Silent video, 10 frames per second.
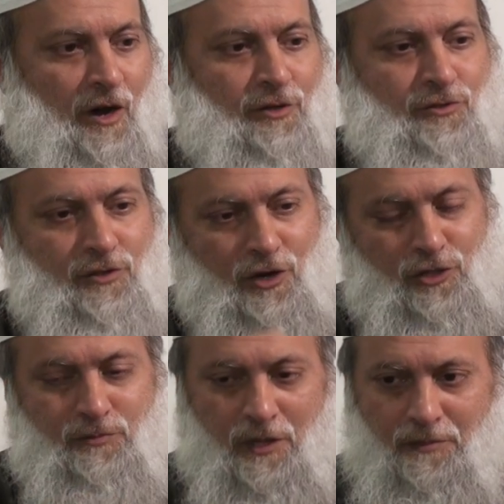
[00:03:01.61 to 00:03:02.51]
also
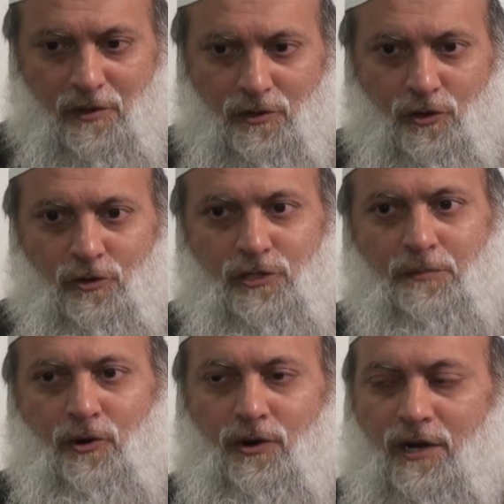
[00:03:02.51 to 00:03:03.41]
those people who
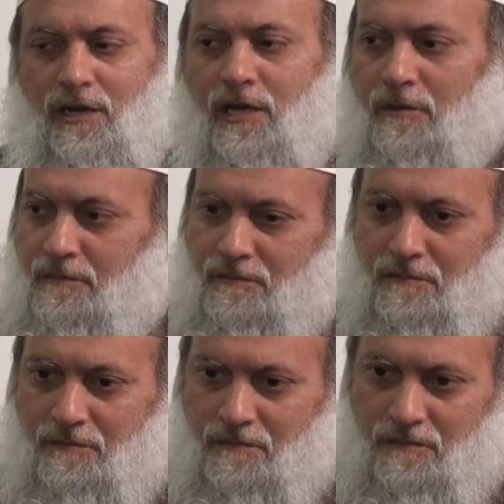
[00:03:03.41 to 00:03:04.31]
supported him
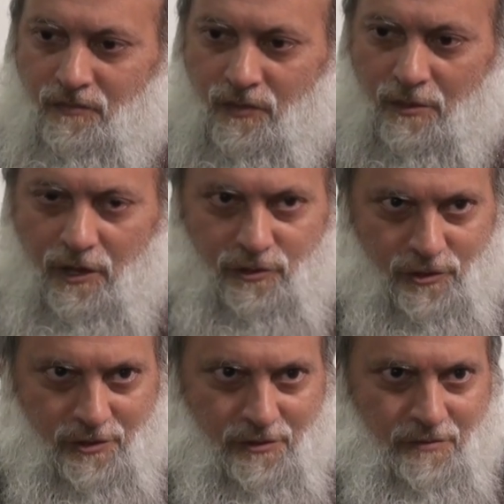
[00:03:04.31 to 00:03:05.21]
the
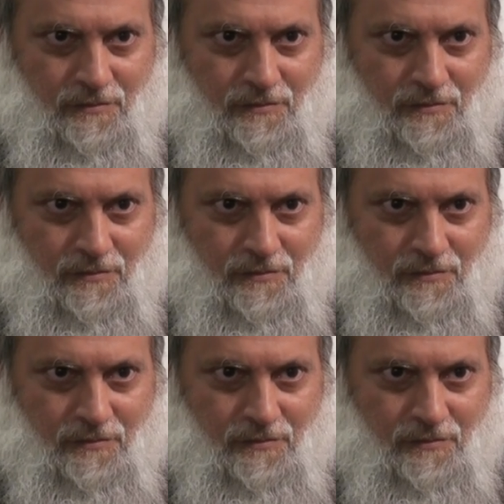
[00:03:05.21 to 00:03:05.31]
most.